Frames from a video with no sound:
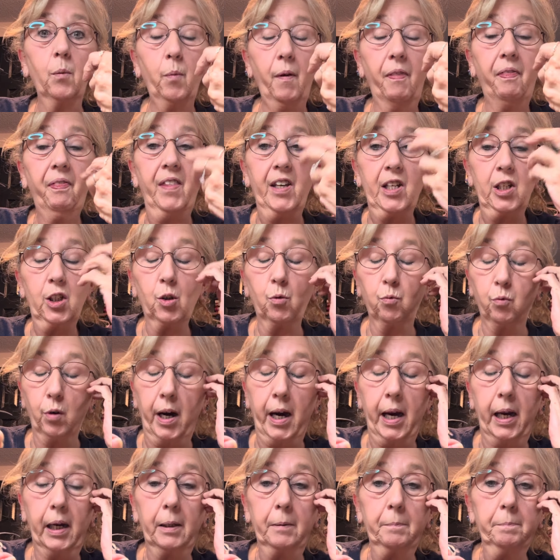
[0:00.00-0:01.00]
with this
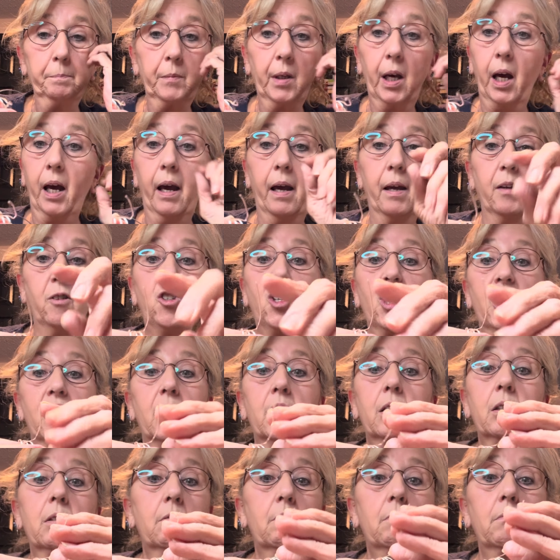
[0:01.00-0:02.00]
ring,
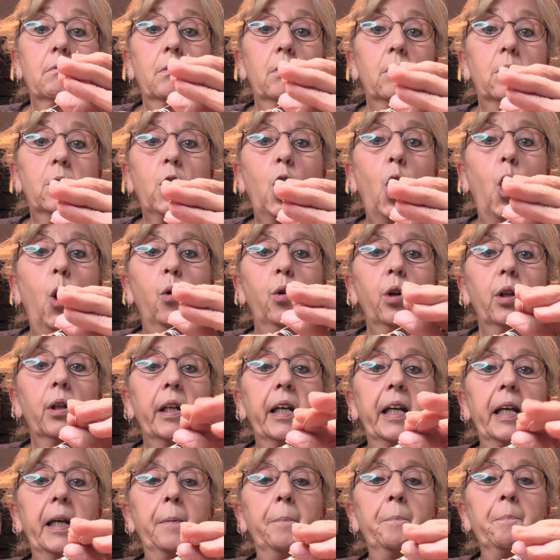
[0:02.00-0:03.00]
just
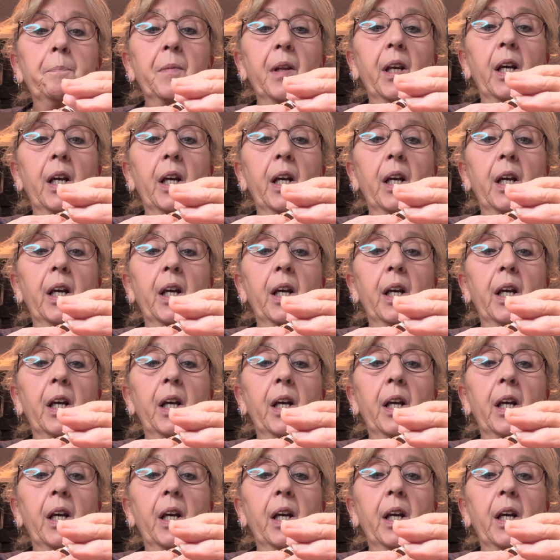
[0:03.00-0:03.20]
totally.